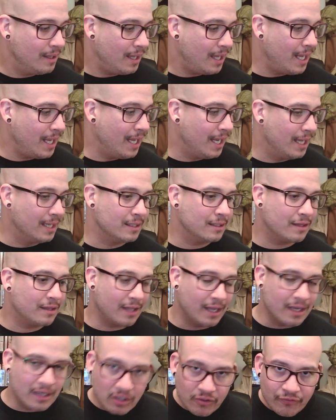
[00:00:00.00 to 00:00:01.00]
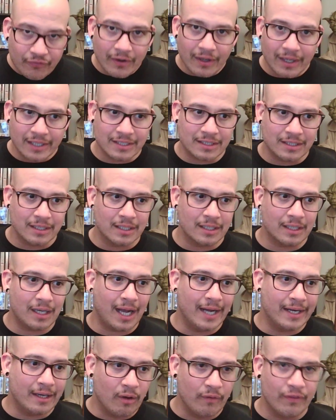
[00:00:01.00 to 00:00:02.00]
And thank you for listening.
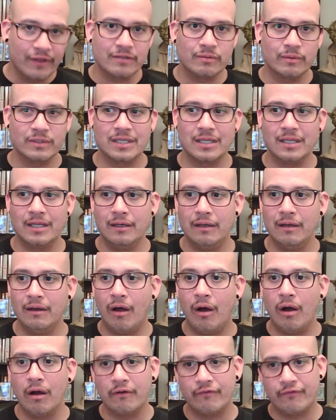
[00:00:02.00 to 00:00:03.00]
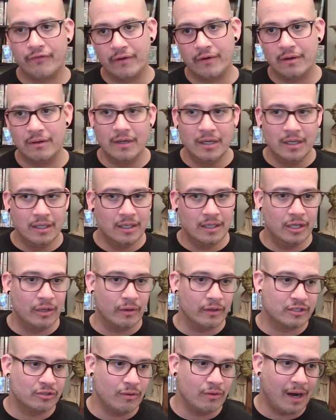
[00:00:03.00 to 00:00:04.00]
I know this was a little long for, you know,
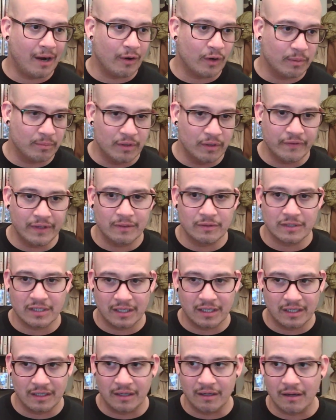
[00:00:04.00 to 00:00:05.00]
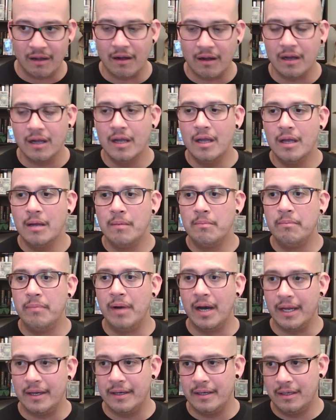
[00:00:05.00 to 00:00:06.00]
a two-hour movie. It was a little long,
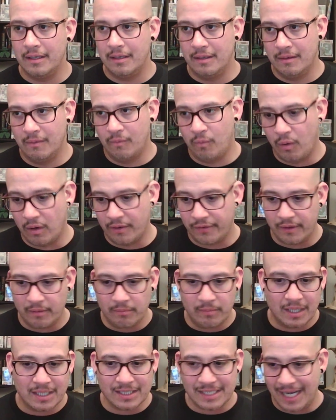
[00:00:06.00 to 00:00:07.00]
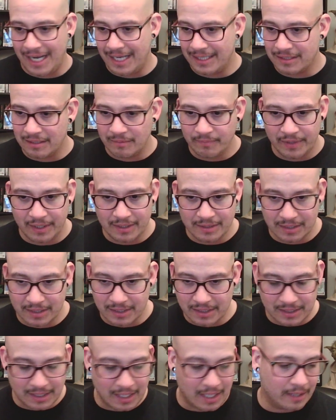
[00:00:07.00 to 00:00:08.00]
but worth it because I had some things to
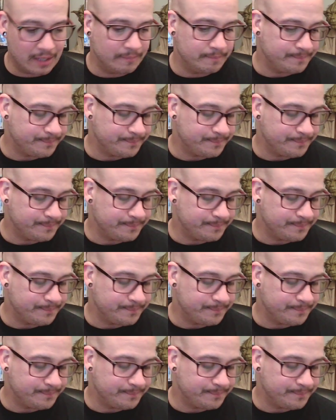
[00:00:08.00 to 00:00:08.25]
say.